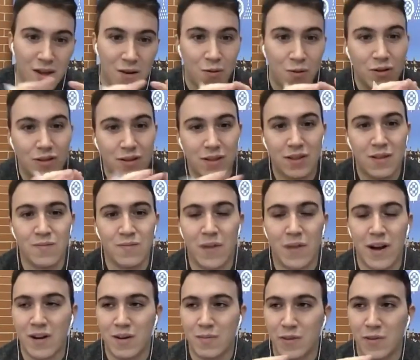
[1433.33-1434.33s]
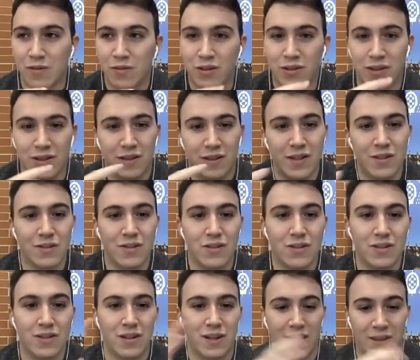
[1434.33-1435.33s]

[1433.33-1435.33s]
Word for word: what is the environment from the sensors,